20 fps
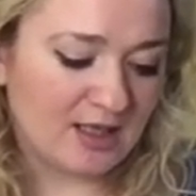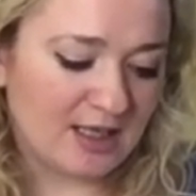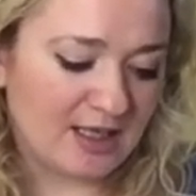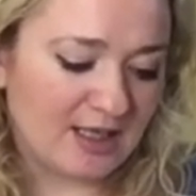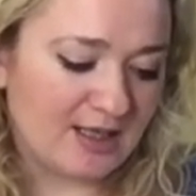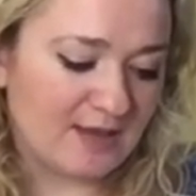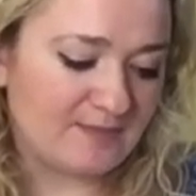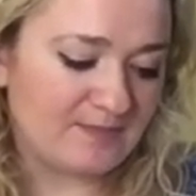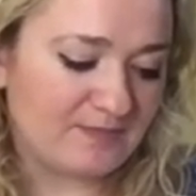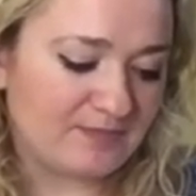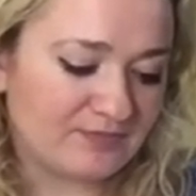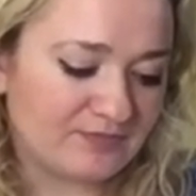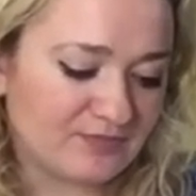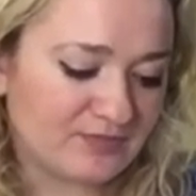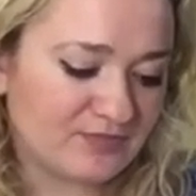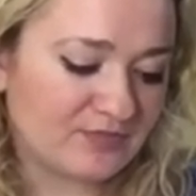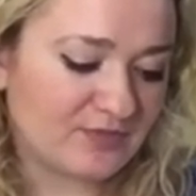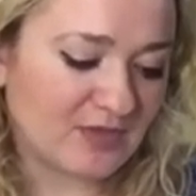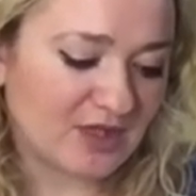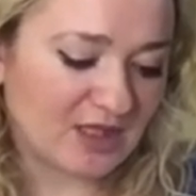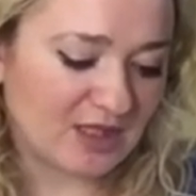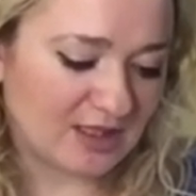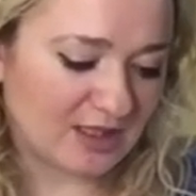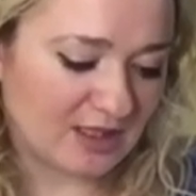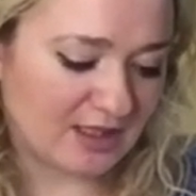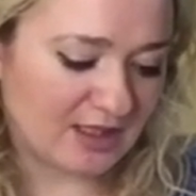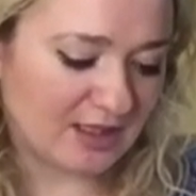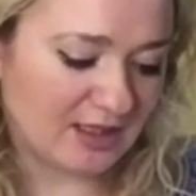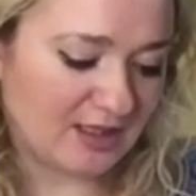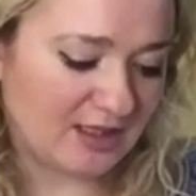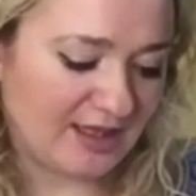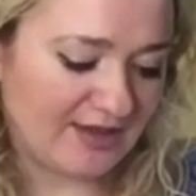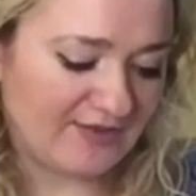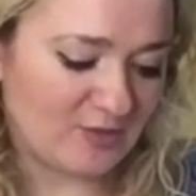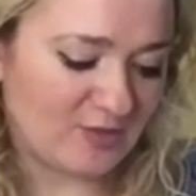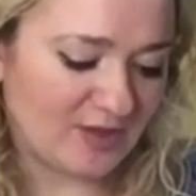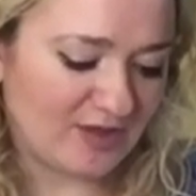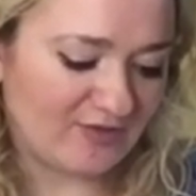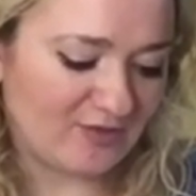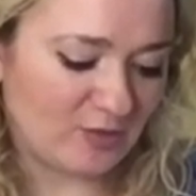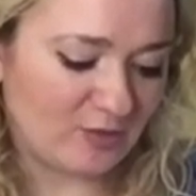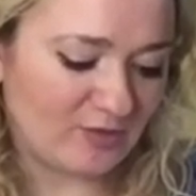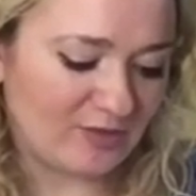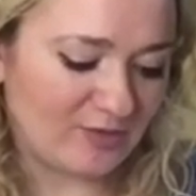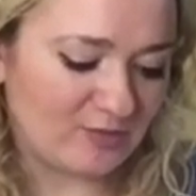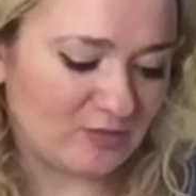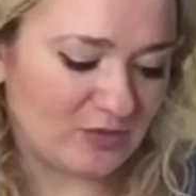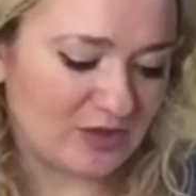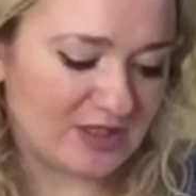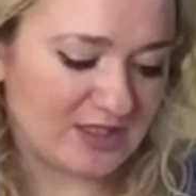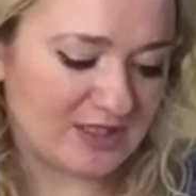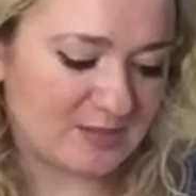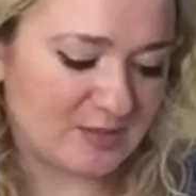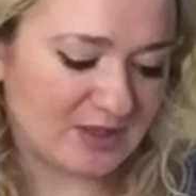I have a bit of a problem with this,